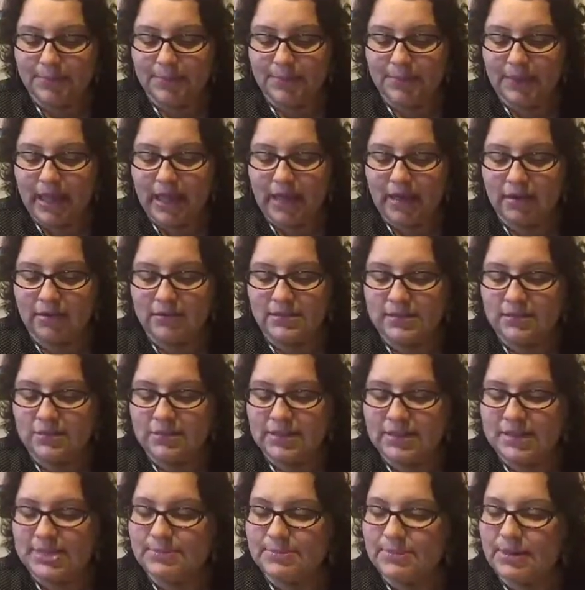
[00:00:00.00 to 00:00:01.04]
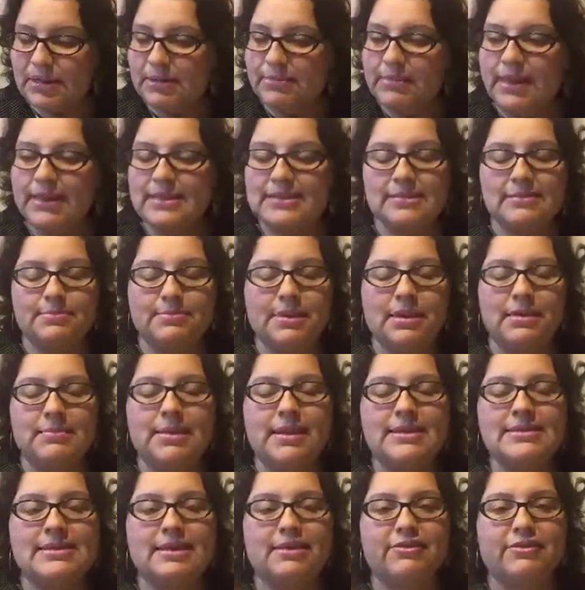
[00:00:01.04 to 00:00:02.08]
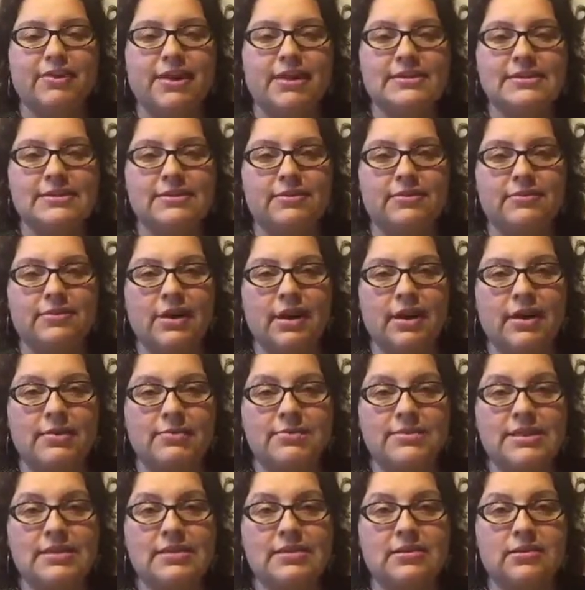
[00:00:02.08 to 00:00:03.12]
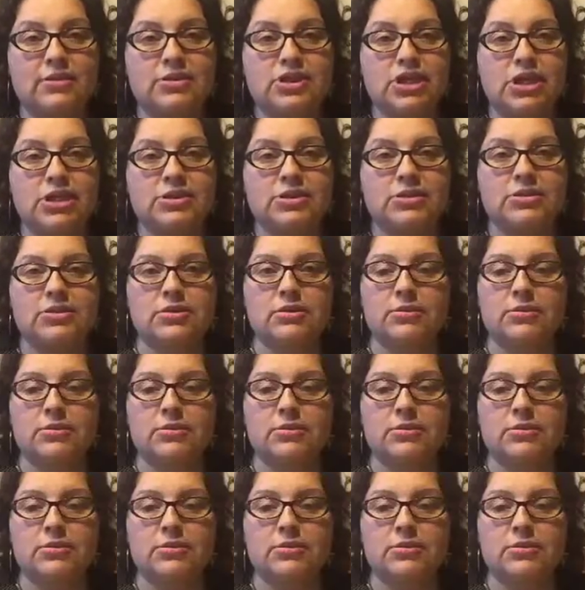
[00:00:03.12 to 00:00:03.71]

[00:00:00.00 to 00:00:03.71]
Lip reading: It also does minimize the effects of seasonal changes.